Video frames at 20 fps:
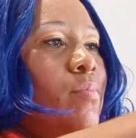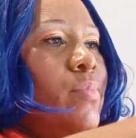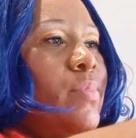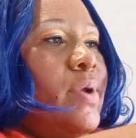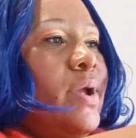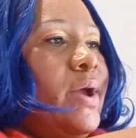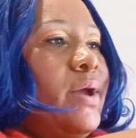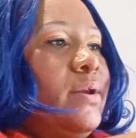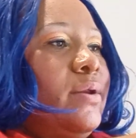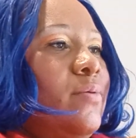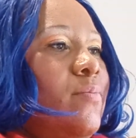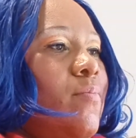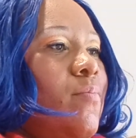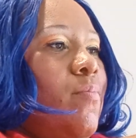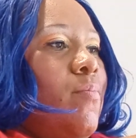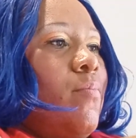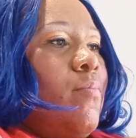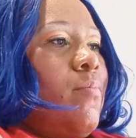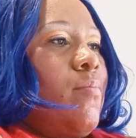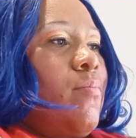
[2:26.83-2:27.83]
Got it?
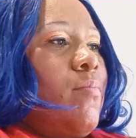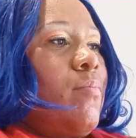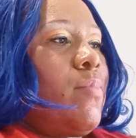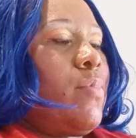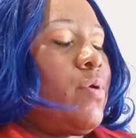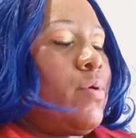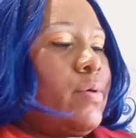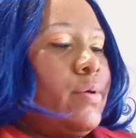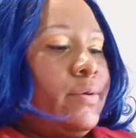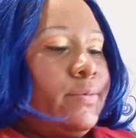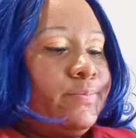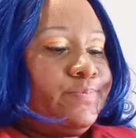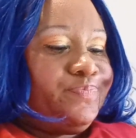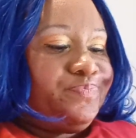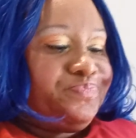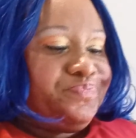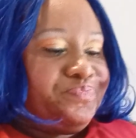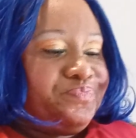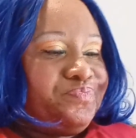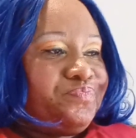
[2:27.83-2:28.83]

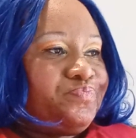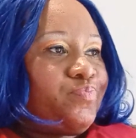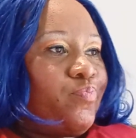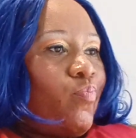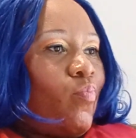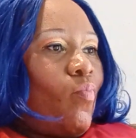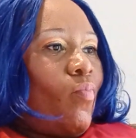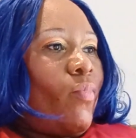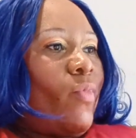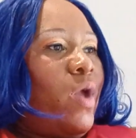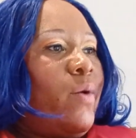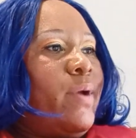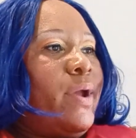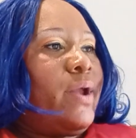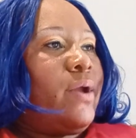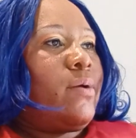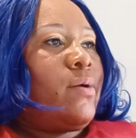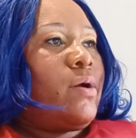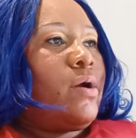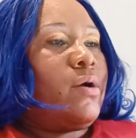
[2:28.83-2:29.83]
Okay. All right,
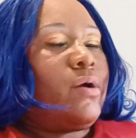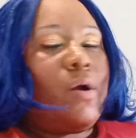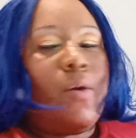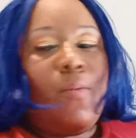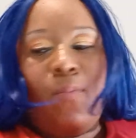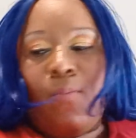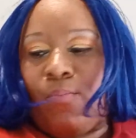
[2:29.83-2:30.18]
go.